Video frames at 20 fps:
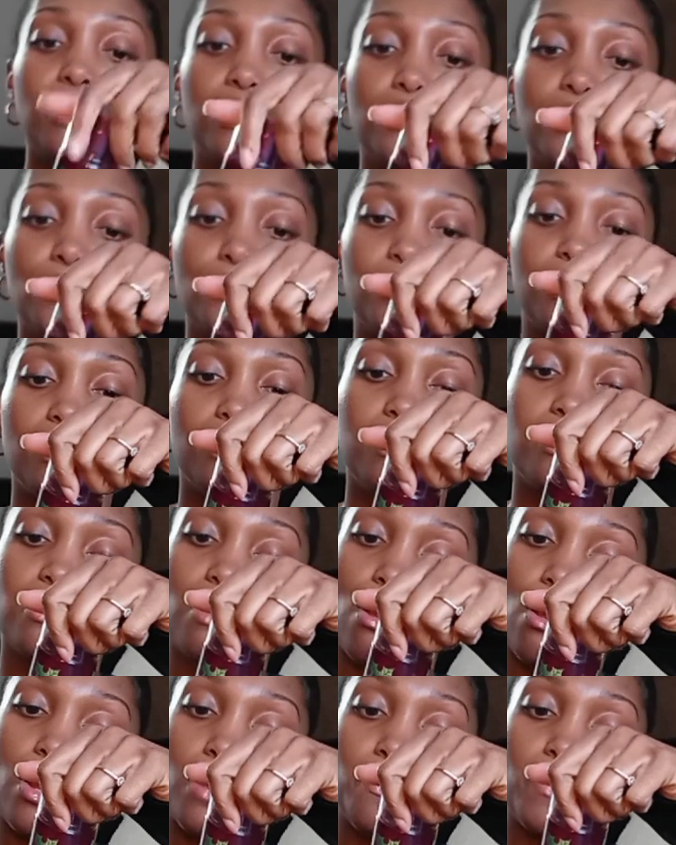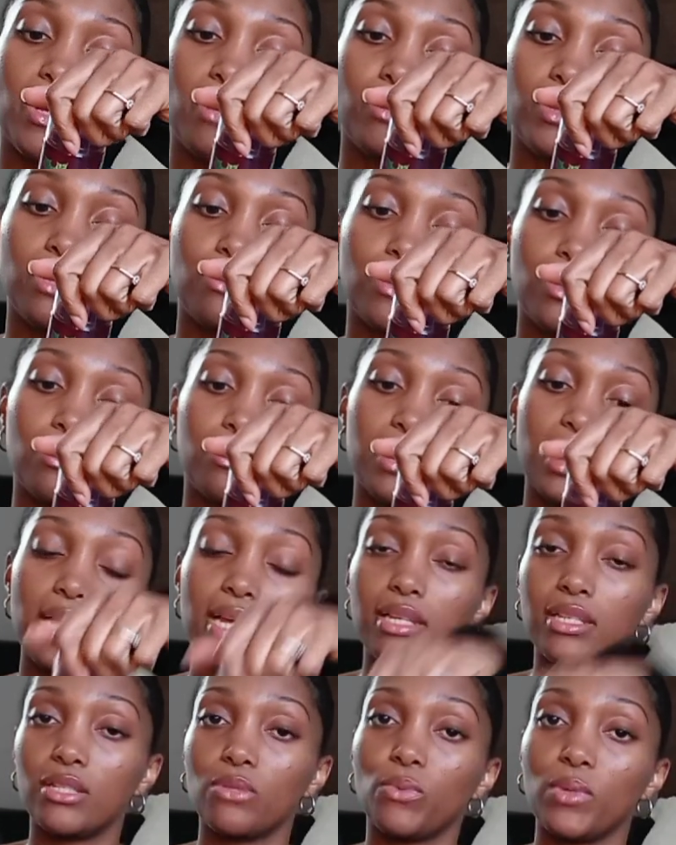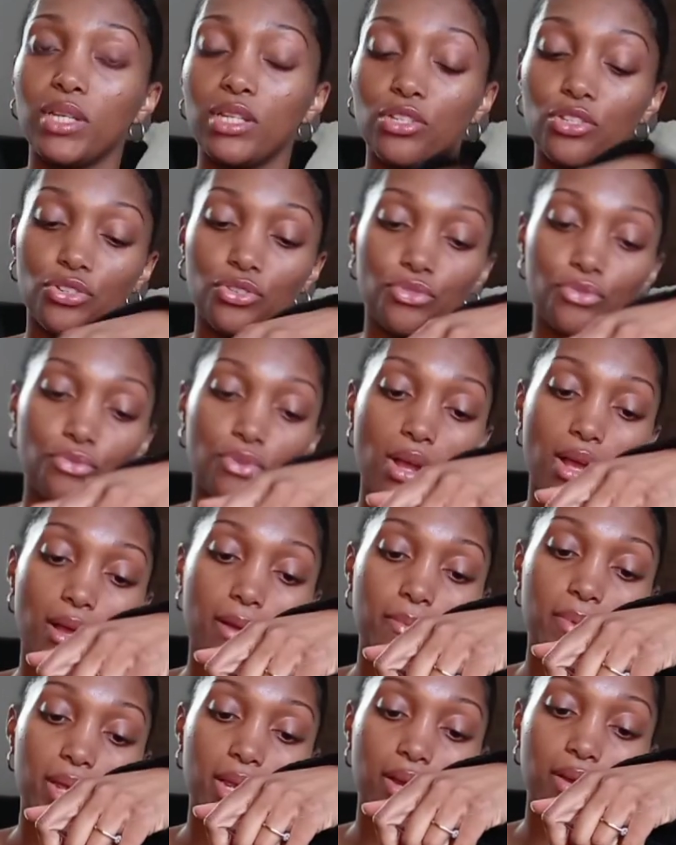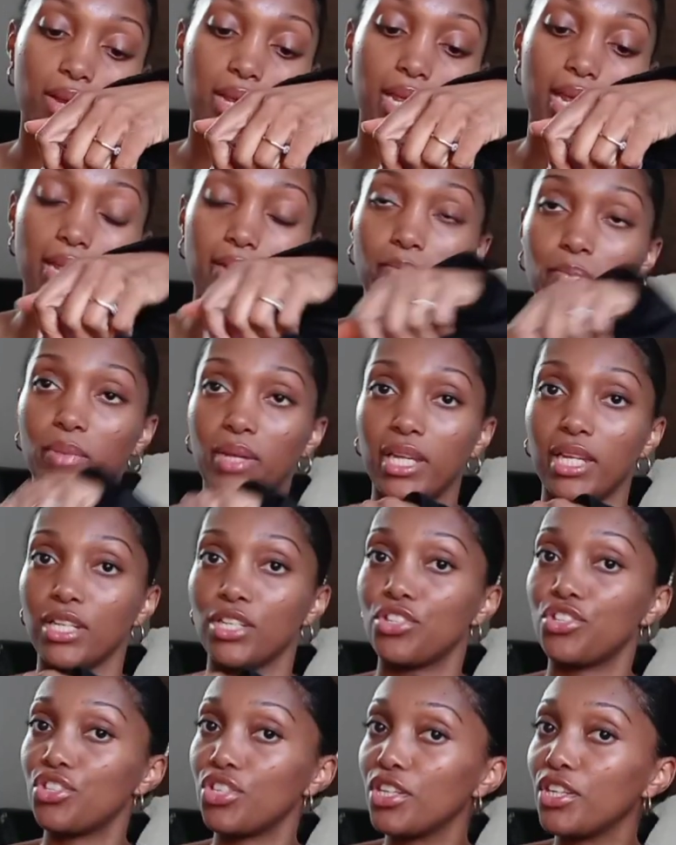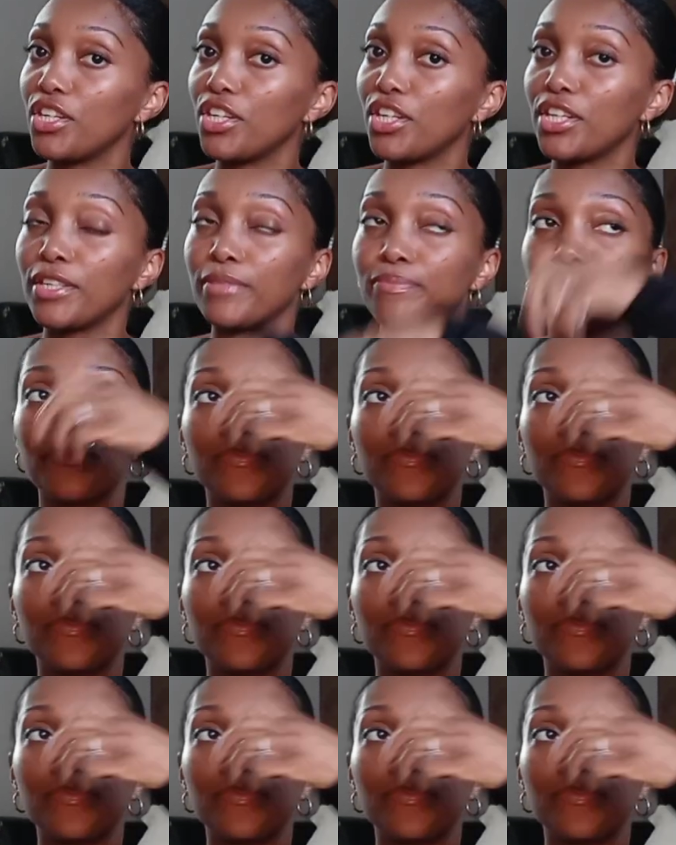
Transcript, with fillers: The notes to this are bubbly rosé, sweet strawberry, and pink sugar.